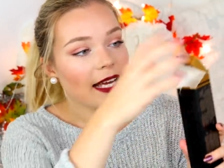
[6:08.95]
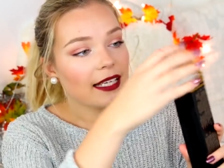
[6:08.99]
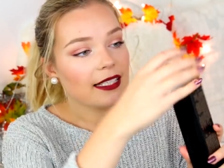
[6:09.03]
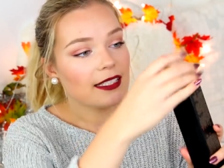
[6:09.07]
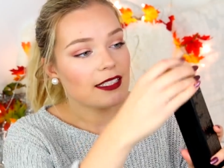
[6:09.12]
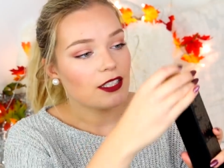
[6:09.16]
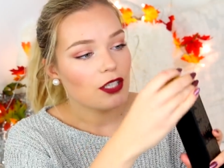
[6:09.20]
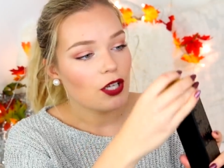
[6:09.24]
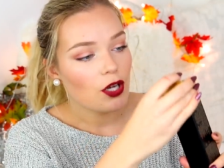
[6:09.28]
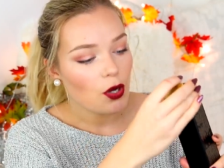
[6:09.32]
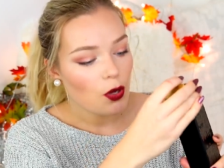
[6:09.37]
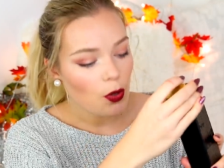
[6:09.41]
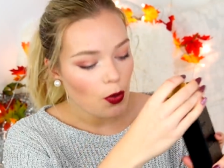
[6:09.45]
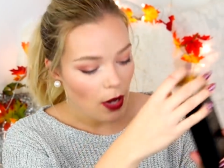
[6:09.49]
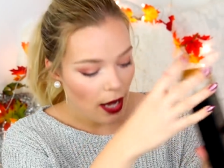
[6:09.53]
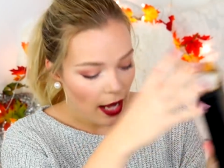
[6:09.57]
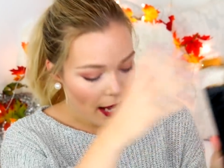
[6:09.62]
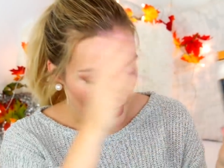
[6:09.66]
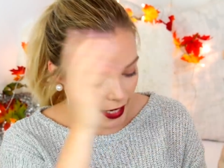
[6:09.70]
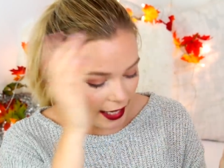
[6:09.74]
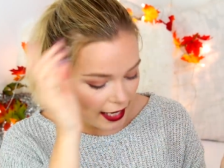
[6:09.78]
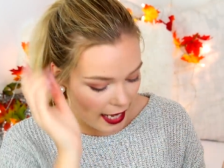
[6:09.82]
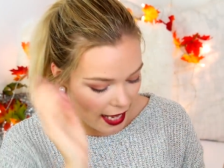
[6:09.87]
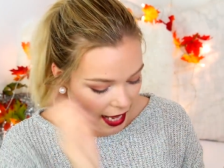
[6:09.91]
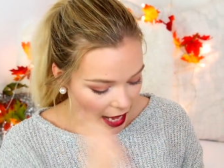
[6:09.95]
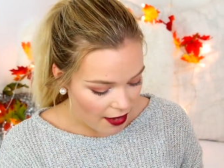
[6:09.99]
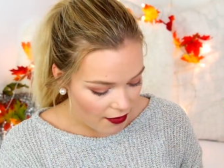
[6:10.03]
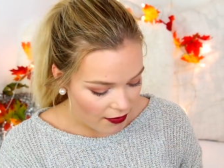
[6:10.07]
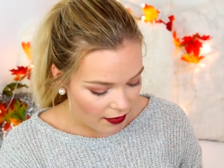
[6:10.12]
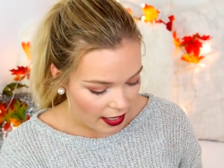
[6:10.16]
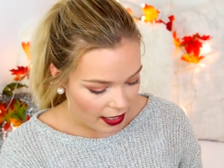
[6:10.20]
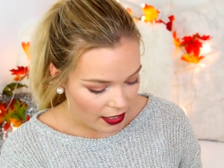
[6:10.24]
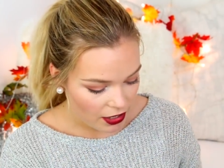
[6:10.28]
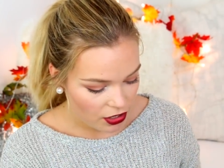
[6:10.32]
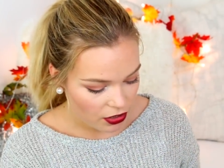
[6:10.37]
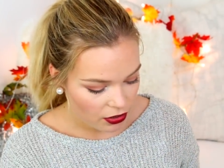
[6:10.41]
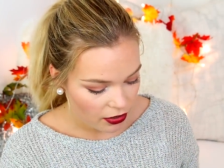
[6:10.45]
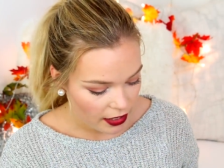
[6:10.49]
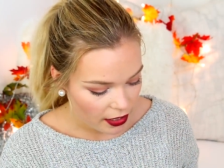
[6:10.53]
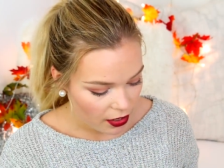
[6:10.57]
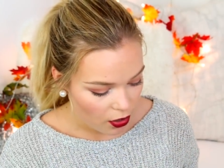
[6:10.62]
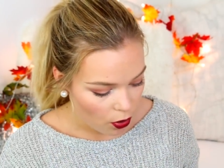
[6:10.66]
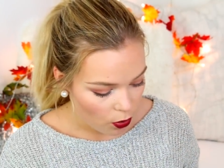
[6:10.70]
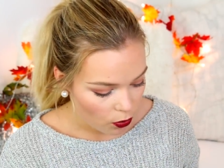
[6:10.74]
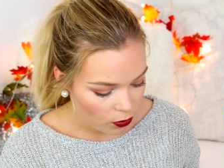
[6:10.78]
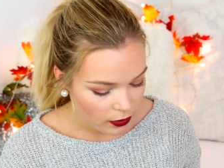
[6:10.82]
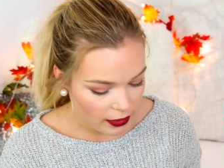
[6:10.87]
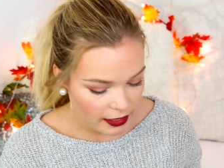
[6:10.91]
So I have actually
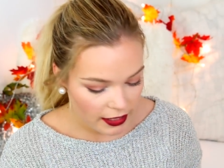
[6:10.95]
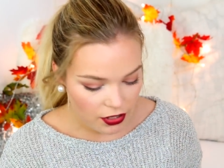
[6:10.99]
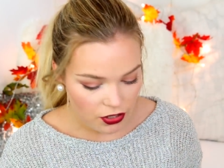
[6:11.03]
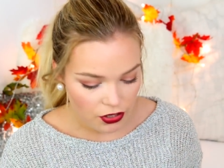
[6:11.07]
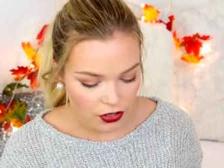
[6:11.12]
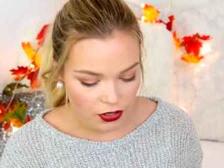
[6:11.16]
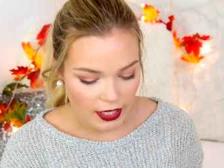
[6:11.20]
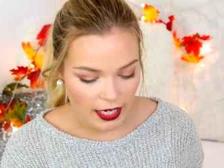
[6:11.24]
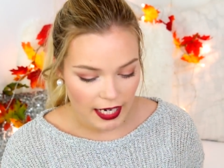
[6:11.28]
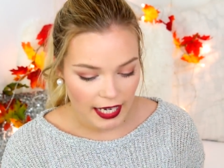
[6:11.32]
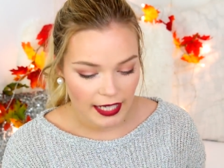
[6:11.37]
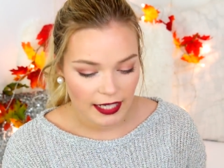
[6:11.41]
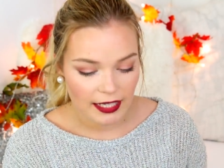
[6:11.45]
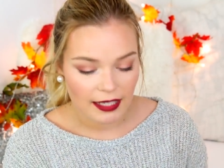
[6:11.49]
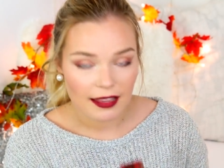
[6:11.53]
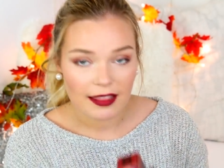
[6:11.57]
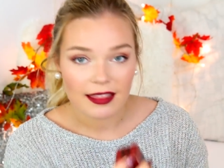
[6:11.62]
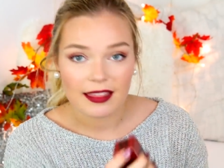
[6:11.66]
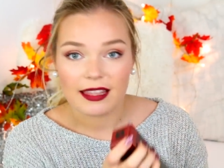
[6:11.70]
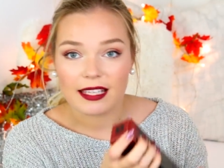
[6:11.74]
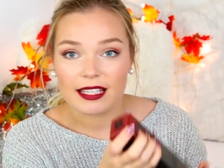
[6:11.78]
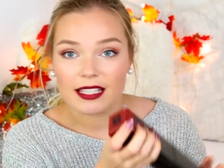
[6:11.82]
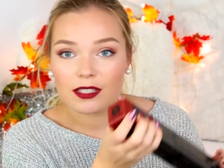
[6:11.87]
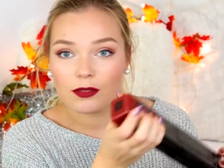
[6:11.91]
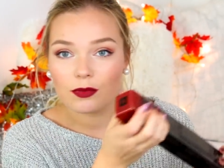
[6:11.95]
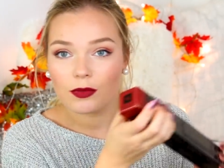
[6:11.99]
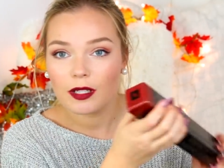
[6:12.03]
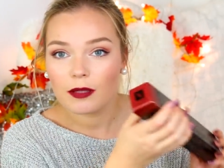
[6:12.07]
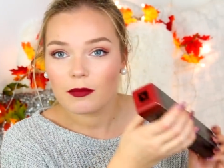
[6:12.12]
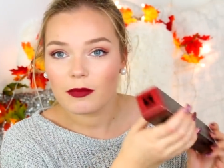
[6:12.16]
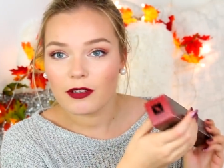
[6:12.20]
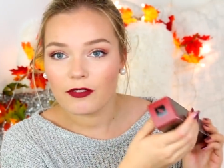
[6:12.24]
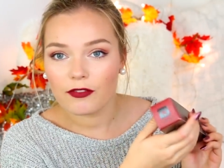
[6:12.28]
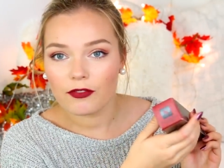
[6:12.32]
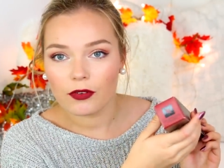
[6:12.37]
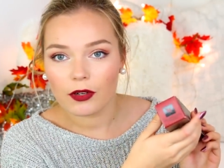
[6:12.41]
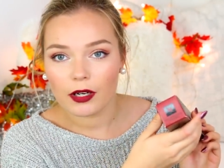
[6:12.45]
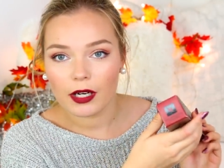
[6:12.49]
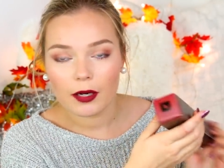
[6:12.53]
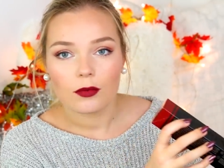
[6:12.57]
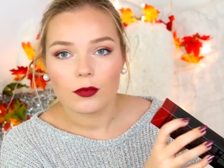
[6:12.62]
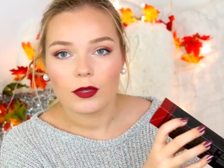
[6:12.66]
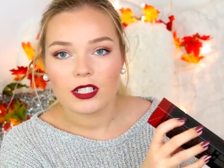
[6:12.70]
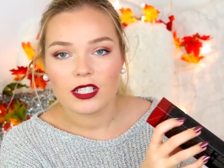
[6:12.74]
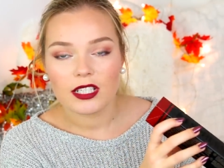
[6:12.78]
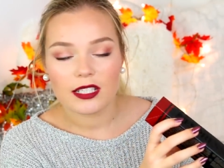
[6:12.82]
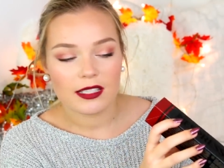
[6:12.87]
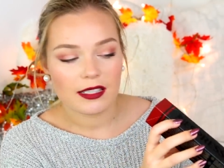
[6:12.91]
only tried this one before,
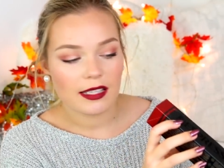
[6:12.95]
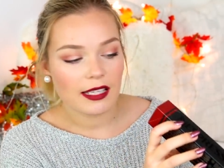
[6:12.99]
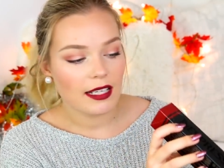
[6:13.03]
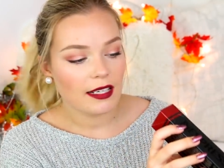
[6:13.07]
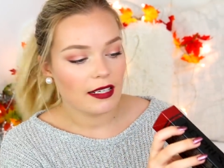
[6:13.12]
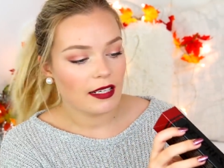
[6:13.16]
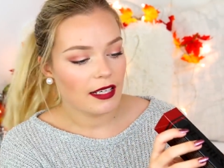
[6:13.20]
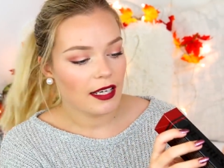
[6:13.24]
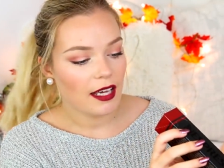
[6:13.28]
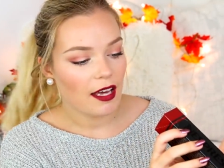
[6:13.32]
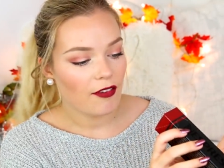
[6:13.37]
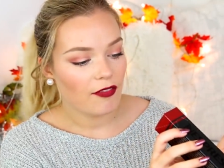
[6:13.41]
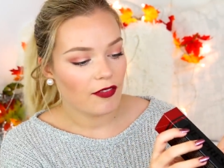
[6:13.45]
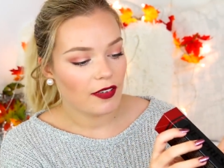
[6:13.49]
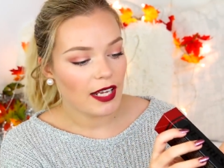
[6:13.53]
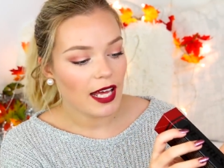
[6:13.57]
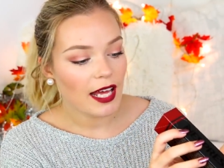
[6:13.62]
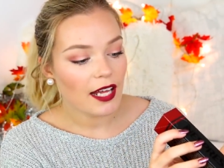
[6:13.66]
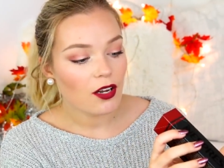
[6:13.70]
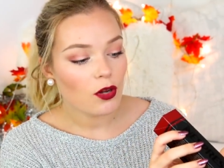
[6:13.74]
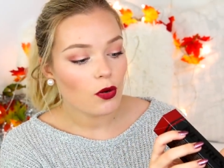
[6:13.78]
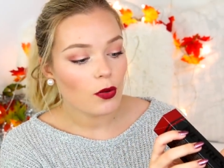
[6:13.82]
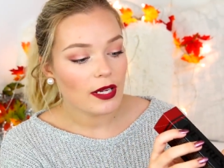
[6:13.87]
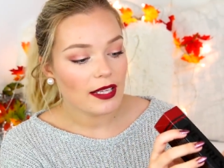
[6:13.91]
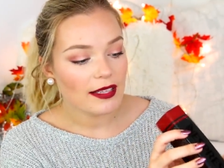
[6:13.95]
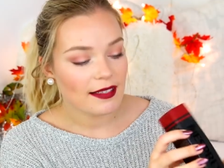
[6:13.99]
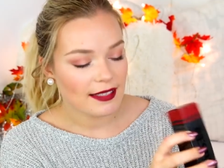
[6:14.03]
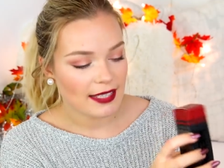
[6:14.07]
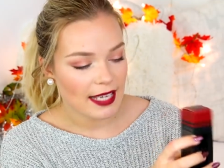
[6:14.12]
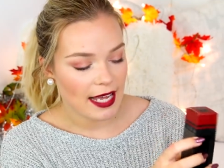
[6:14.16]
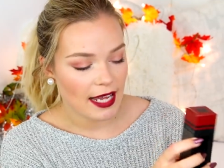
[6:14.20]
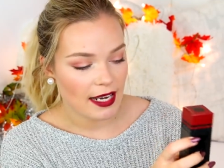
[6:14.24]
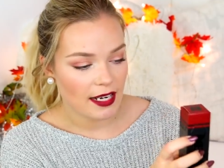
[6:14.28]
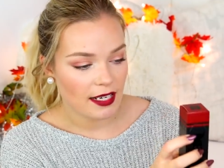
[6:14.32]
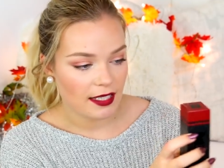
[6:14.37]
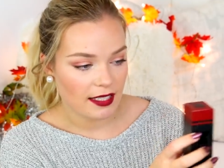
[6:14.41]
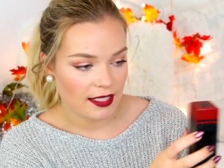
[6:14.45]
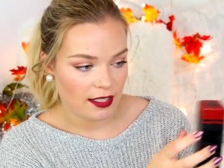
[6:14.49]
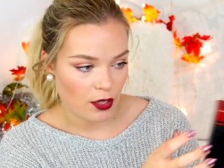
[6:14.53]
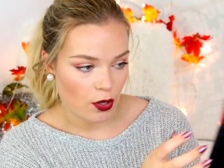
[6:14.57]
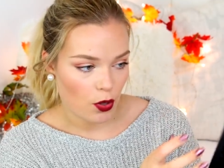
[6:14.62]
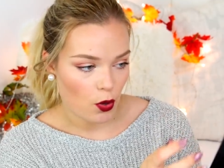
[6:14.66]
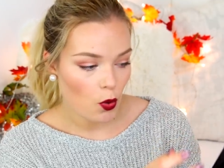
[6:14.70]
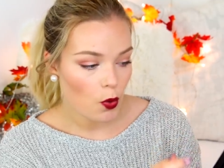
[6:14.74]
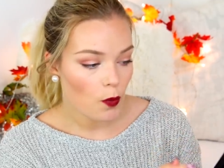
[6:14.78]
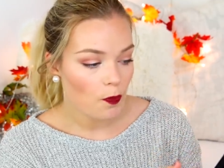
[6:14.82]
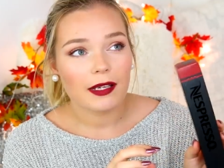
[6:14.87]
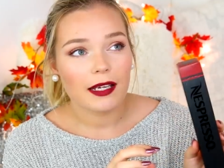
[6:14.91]
which is the Decaffeinado
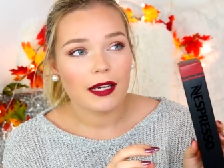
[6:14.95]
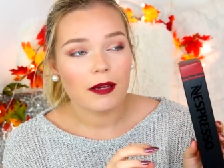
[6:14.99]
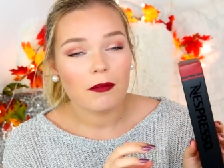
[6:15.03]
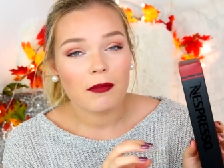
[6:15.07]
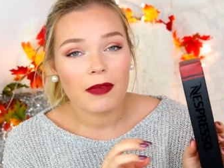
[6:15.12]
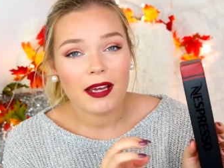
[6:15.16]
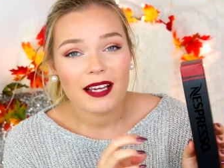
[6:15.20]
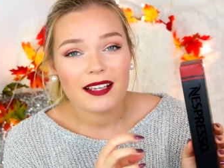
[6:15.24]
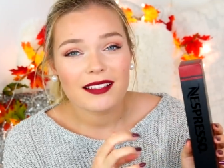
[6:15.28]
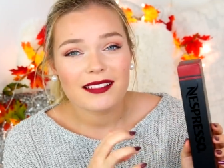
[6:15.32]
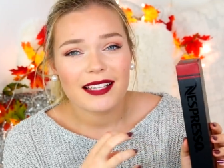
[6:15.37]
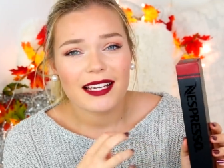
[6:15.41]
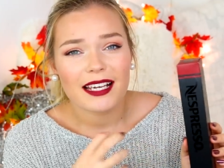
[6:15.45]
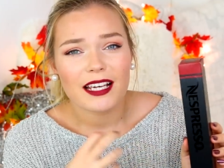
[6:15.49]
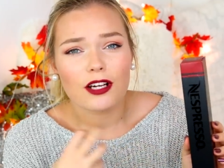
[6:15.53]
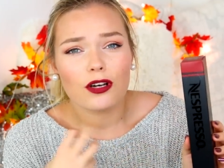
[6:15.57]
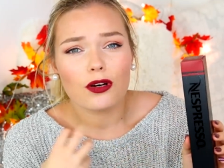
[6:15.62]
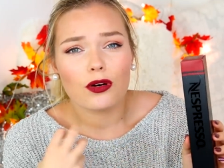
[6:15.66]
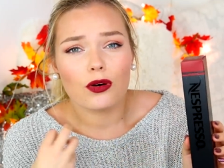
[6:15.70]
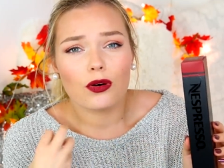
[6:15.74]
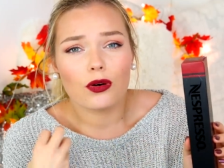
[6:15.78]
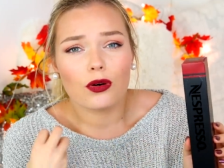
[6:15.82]
Intenso. It makes a